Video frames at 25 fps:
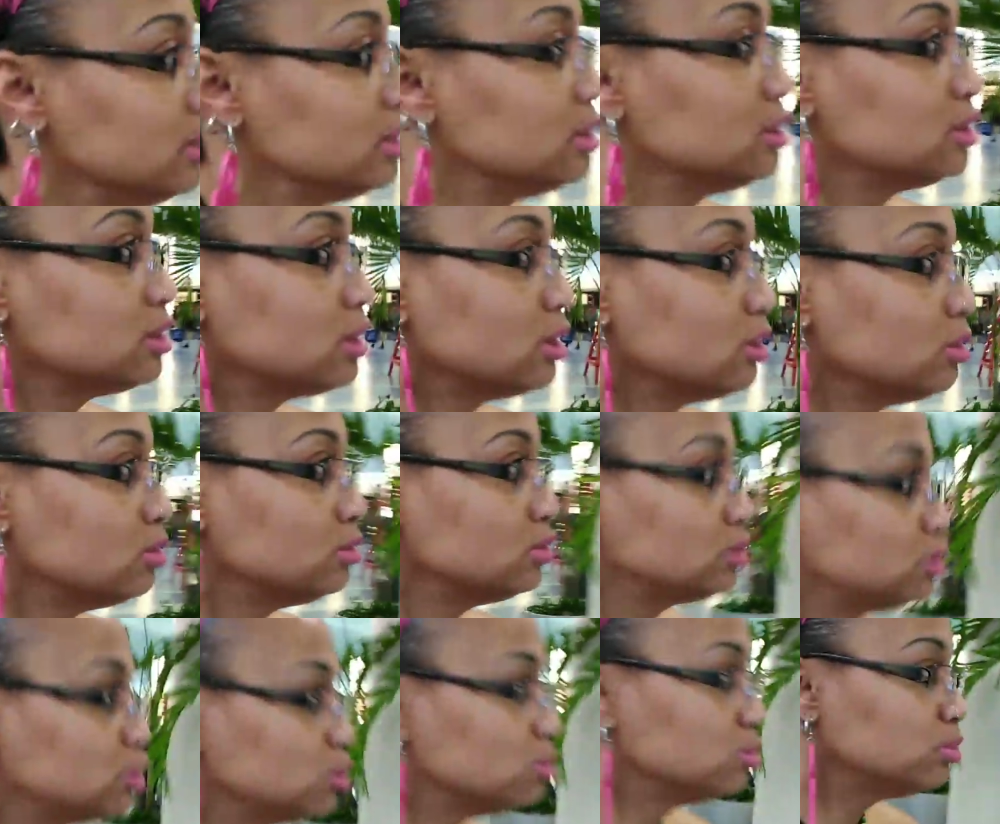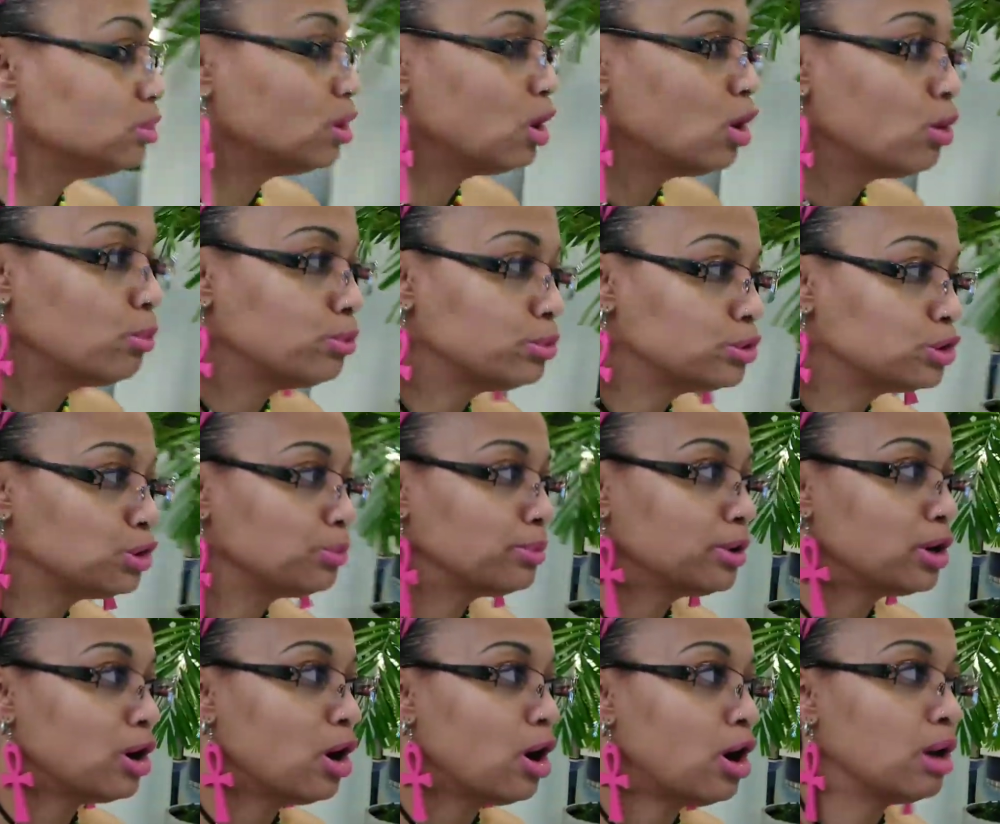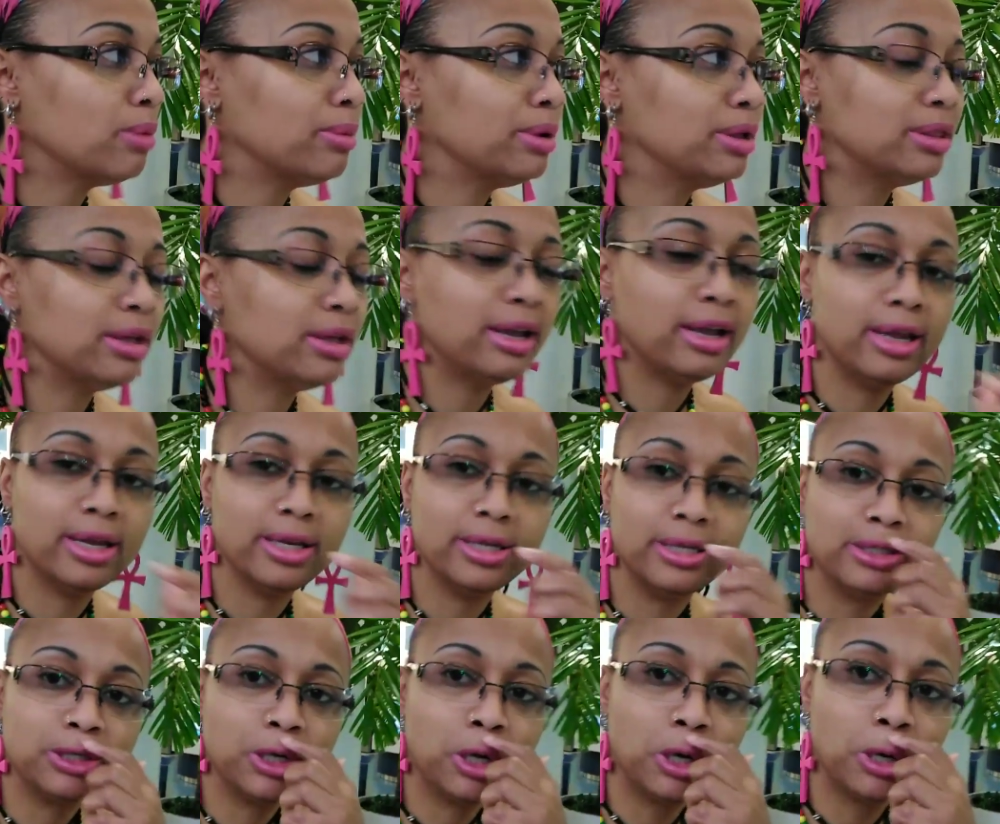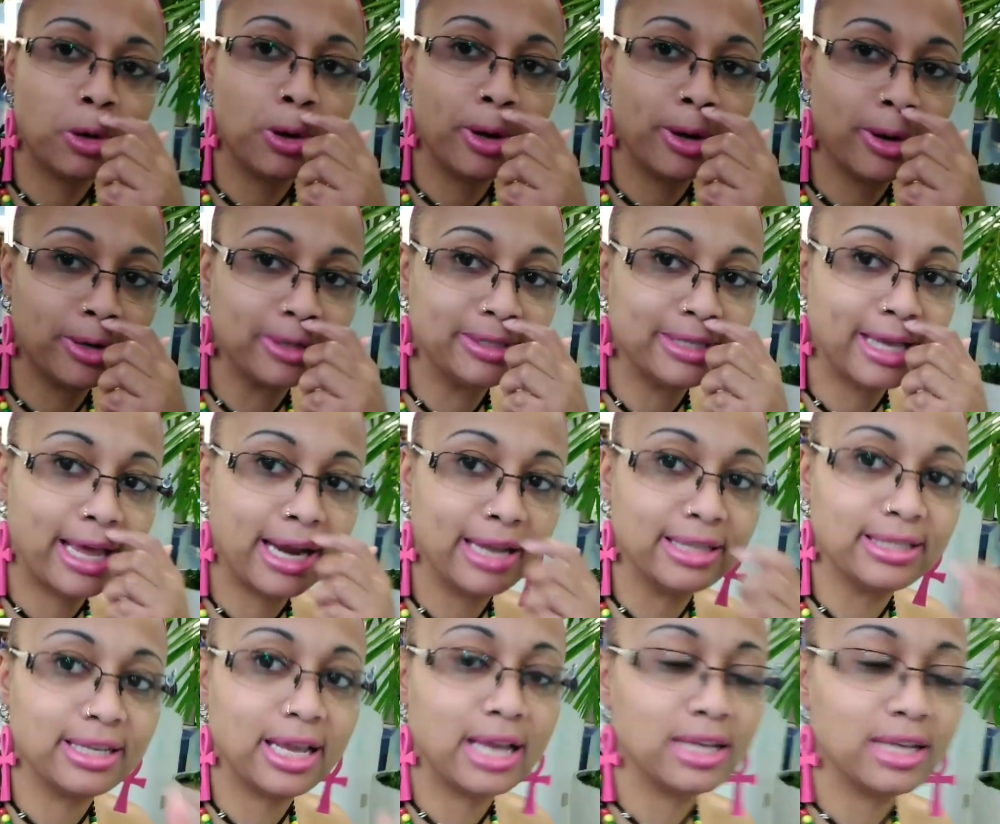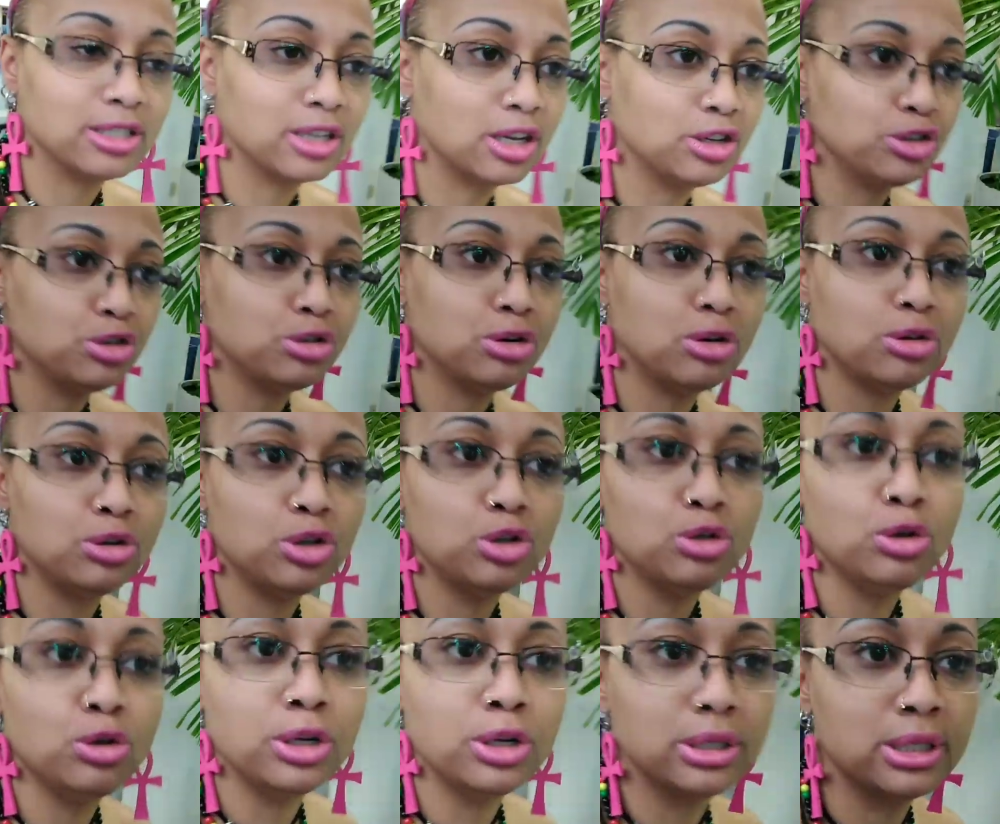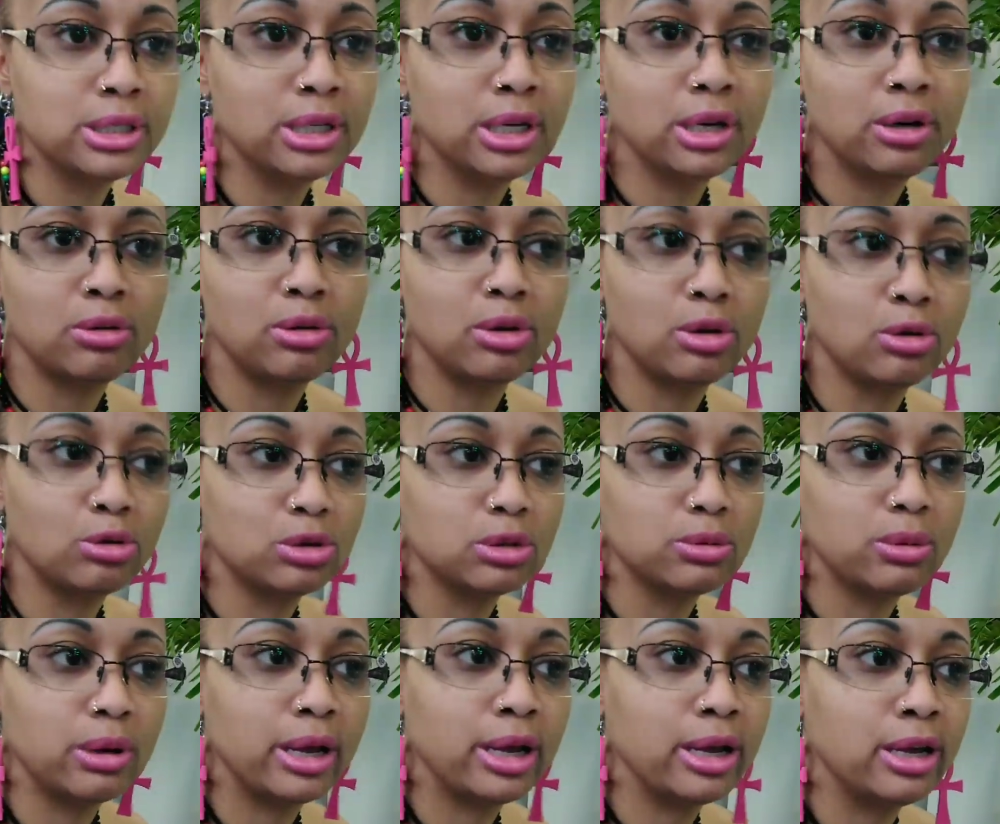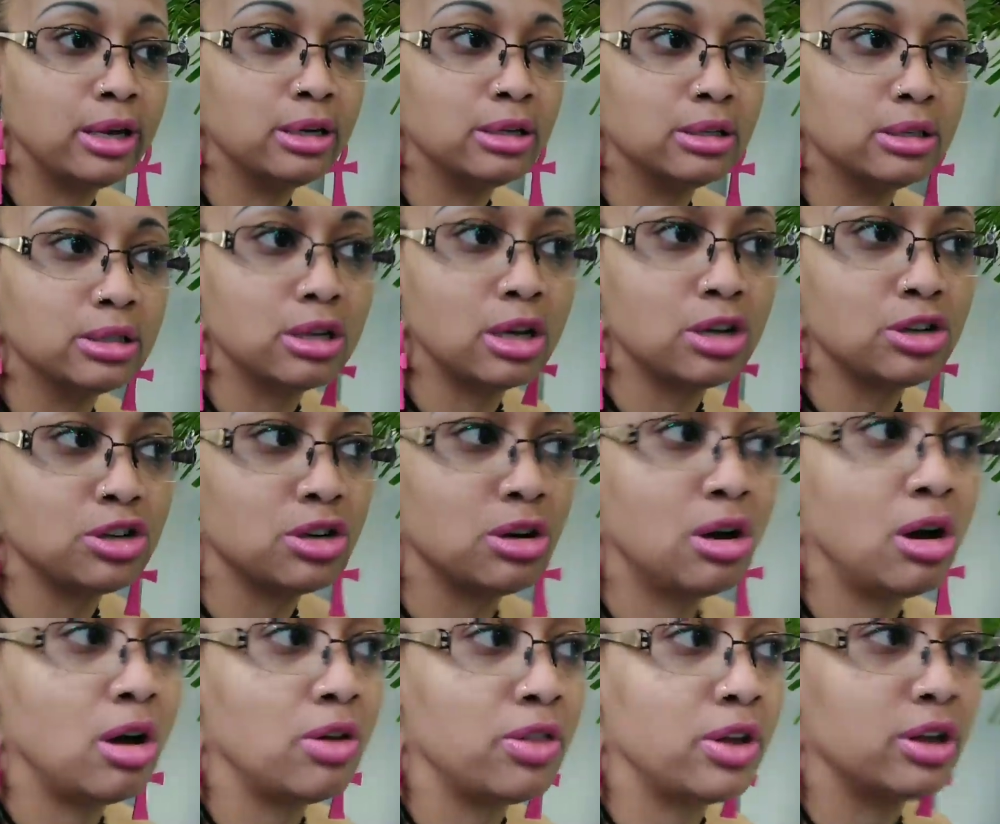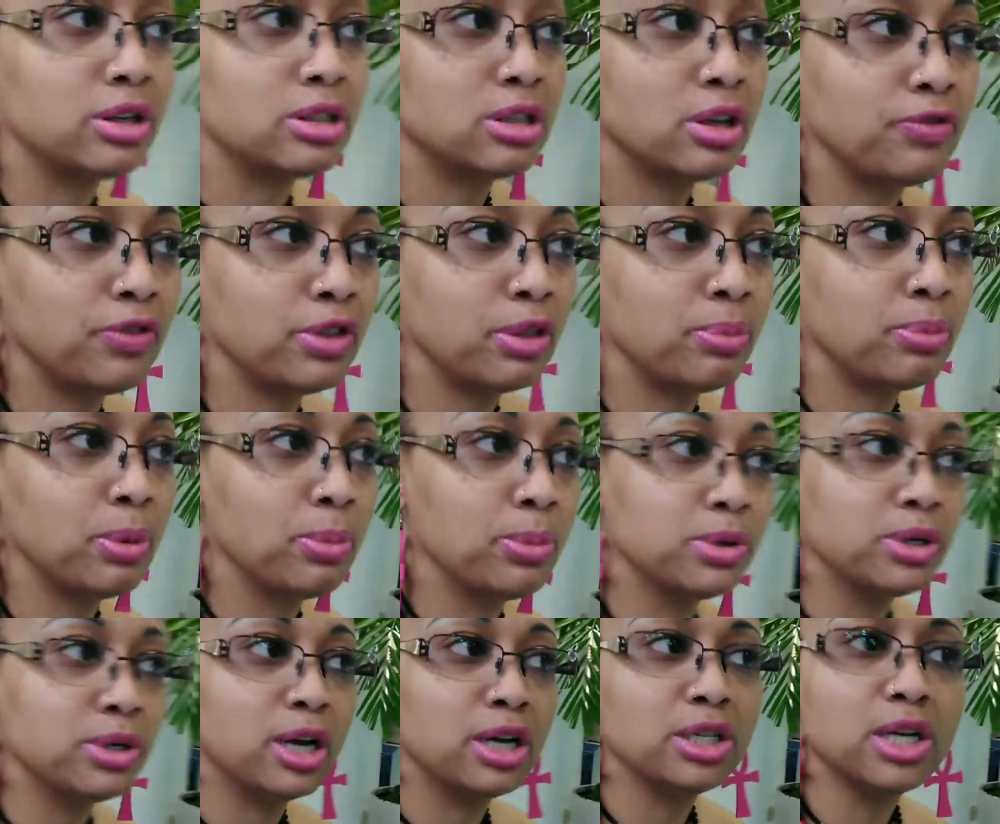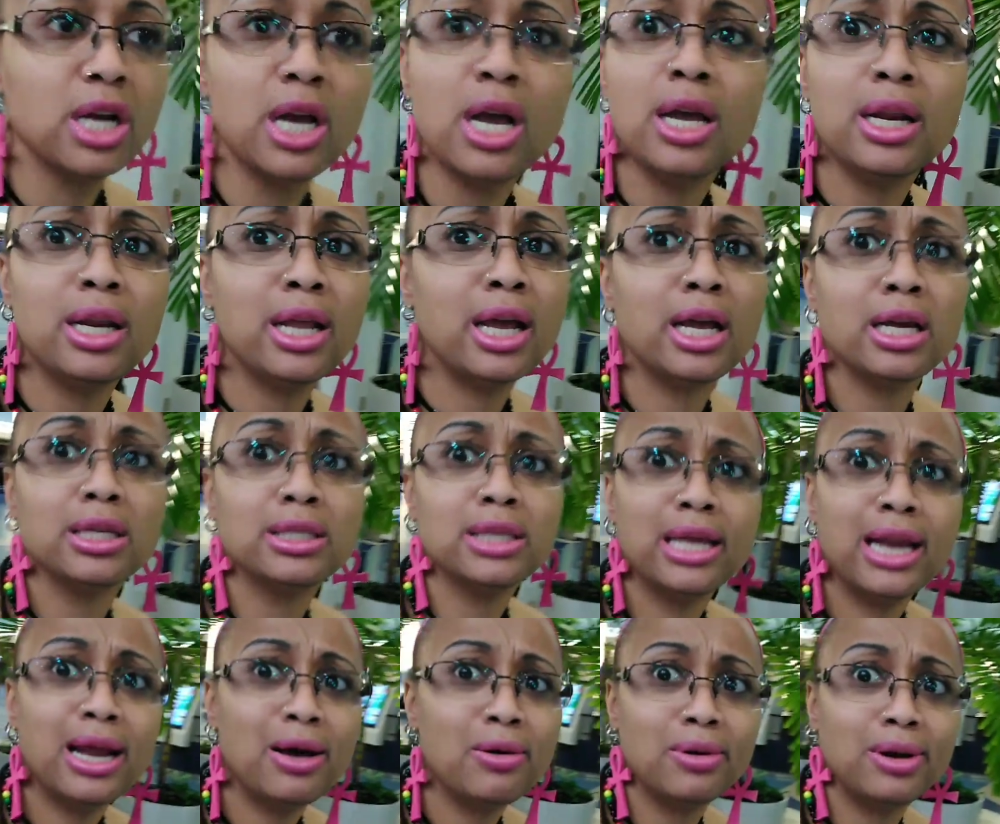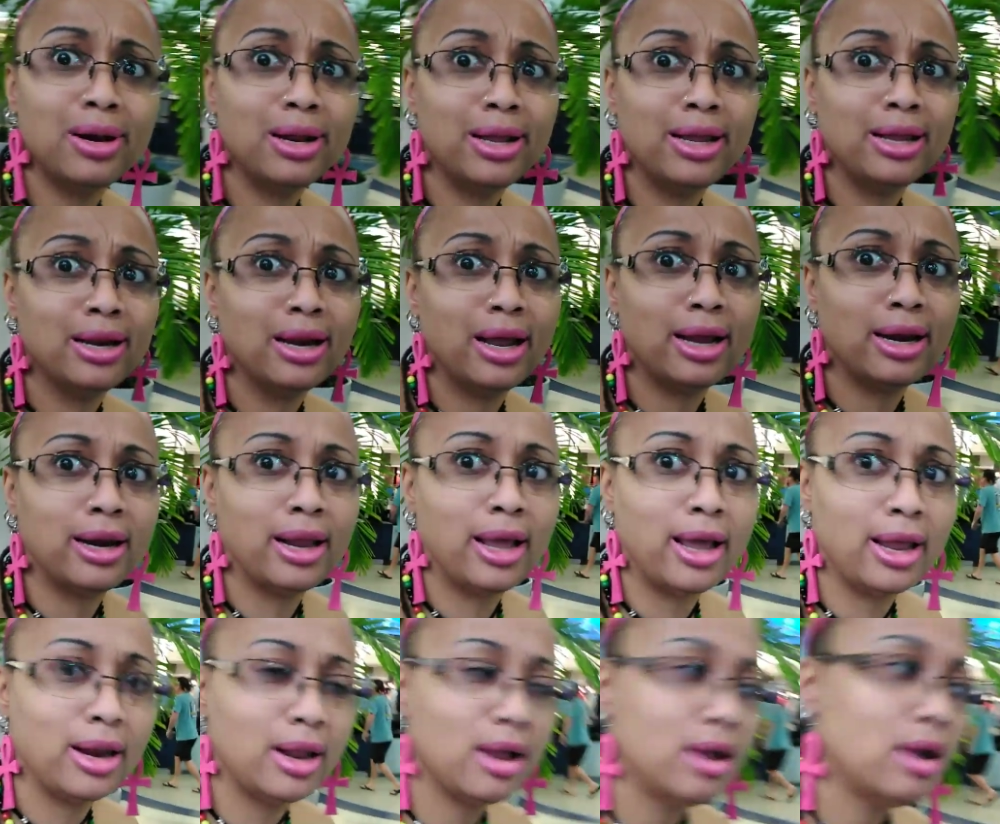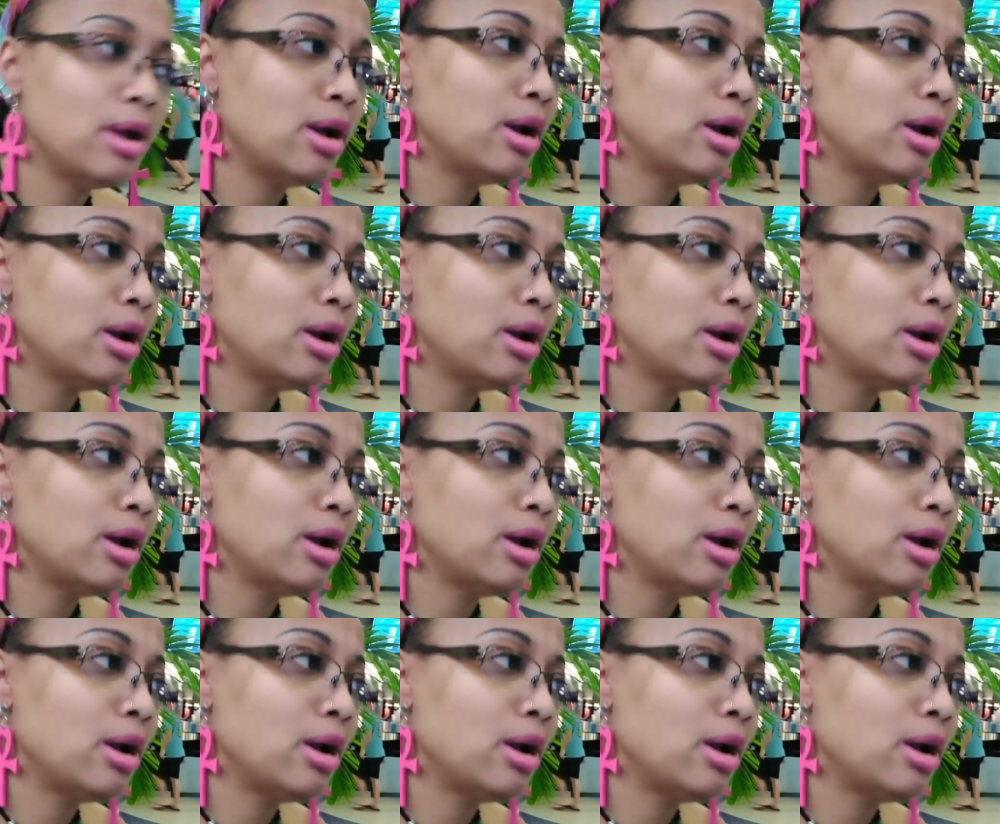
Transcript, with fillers: So she hope she'll be calling me then. Tell her to go get her sanitizer because you know you get sick on those planes, touching all that stuff that people touch because they don't clean like that.